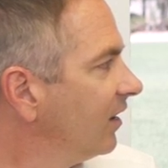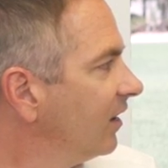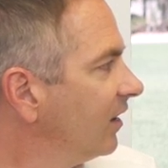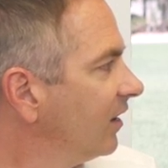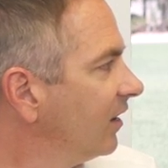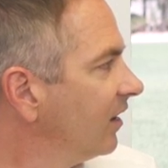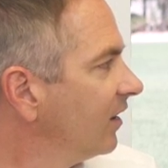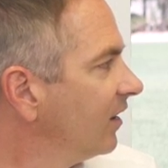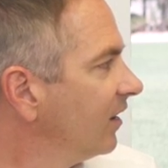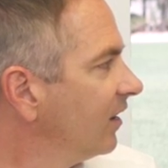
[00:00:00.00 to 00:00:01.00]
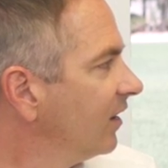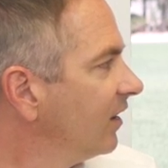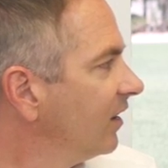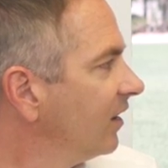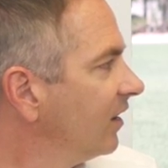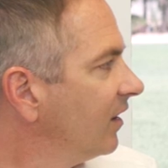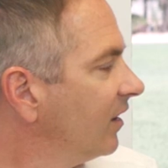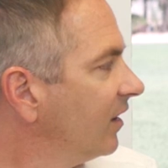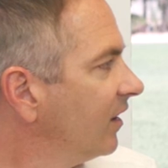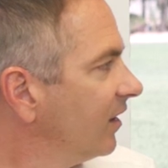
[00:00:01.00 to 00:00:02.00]

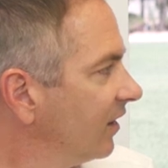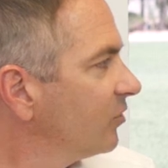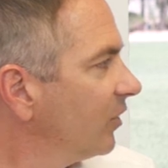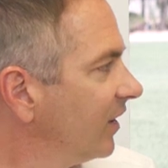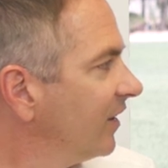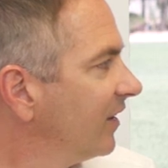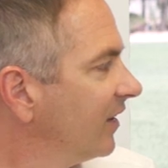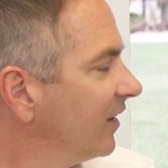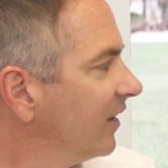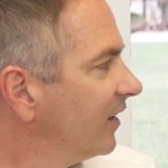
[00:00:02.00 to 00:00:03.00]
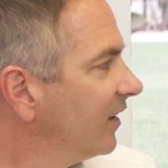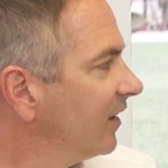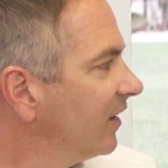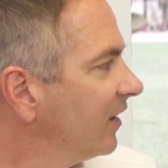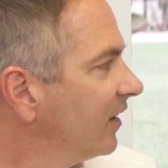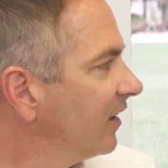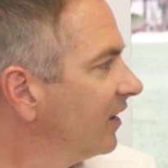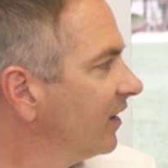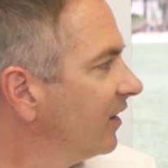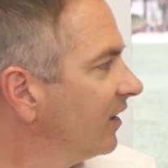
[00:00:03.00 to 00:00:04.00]

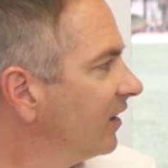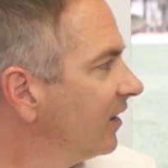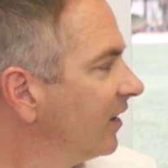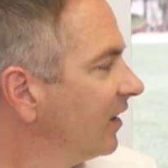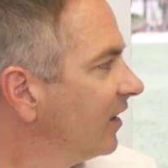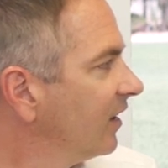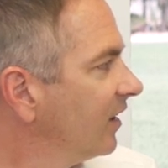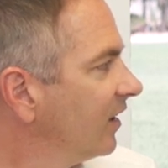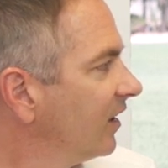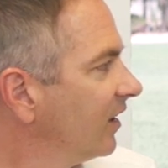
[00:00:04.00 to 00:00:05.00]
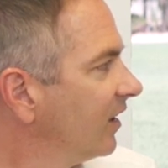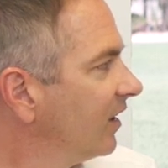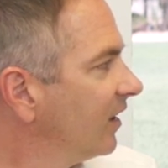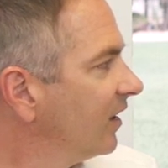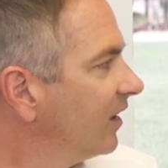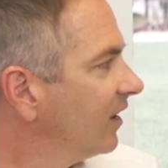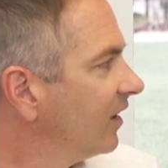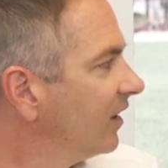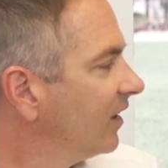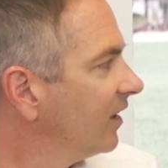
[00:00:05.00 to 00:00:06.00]

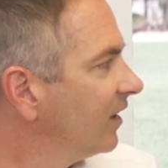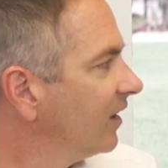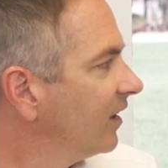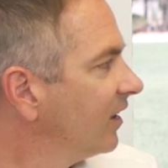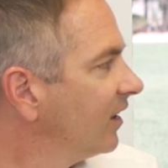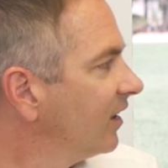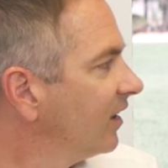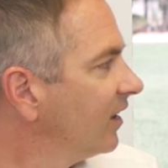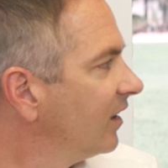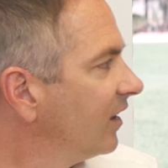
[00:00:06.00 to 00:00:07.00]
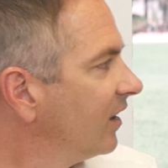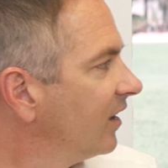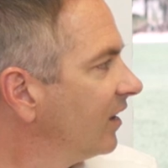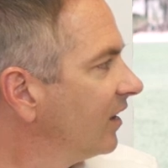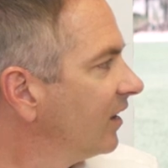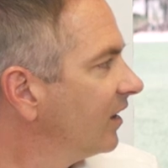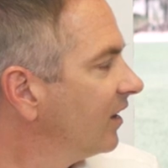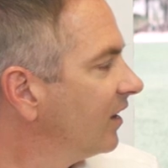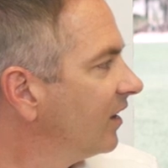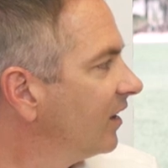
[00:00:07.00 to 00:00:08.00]
The person shown says nothing.